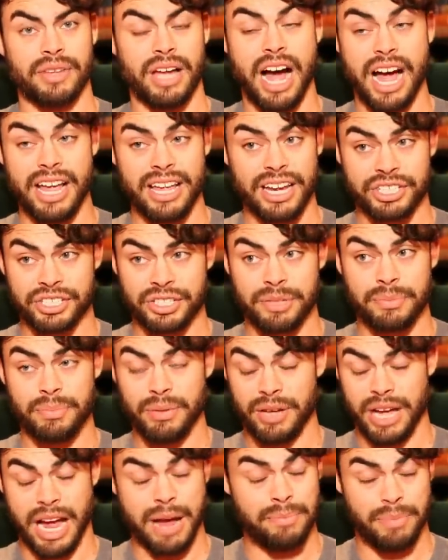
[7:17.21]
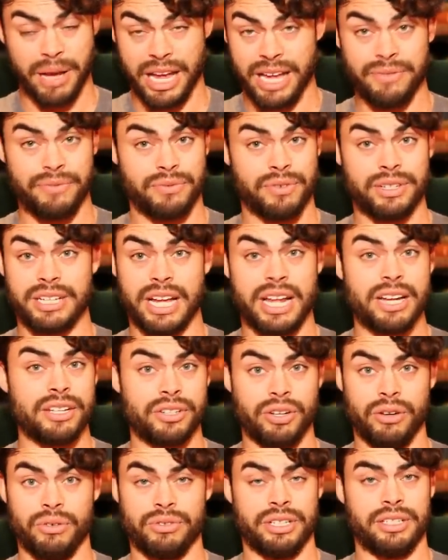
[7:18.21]
i actually i paid for a dating
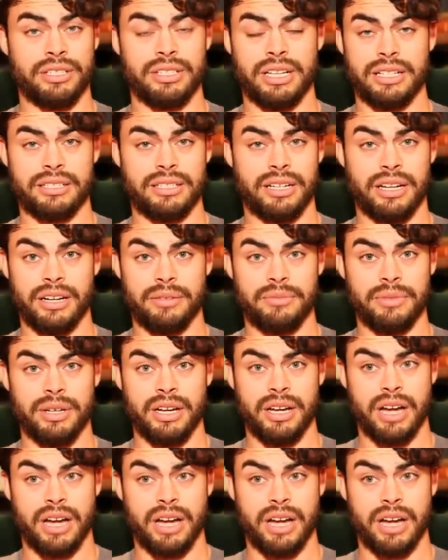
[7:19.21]
coach at that time